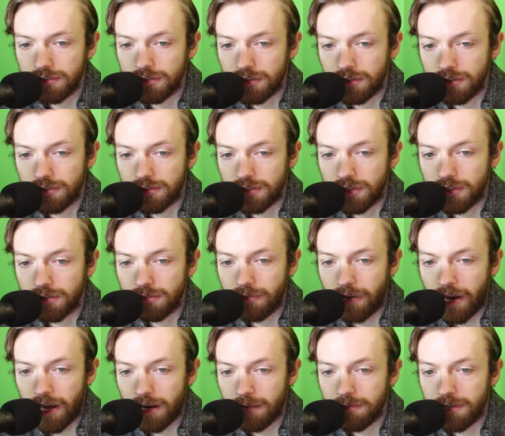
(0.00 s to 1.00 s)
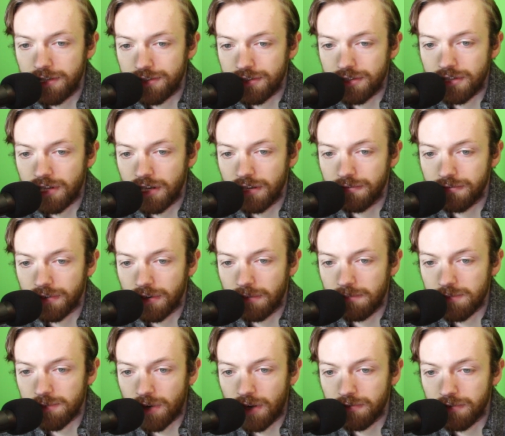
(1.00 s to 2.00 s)
There's no adaptation to take from,
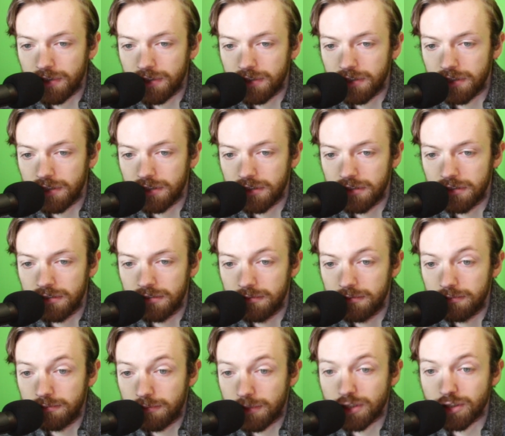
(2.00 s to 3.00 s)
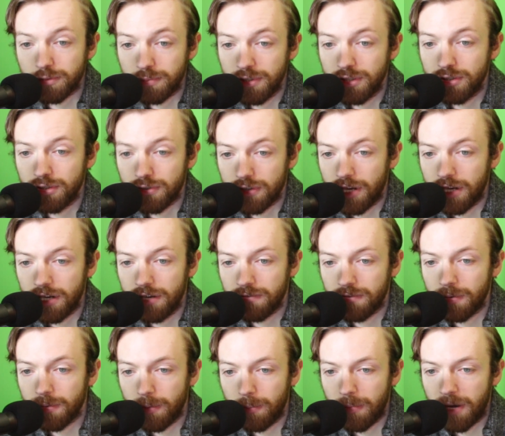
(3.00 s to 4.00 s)
so everything must be created
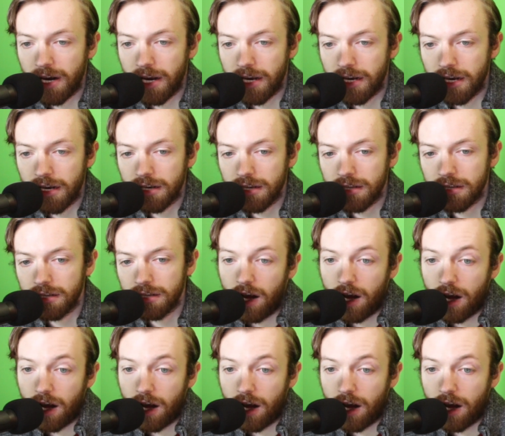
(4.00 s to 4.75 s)
from the mind.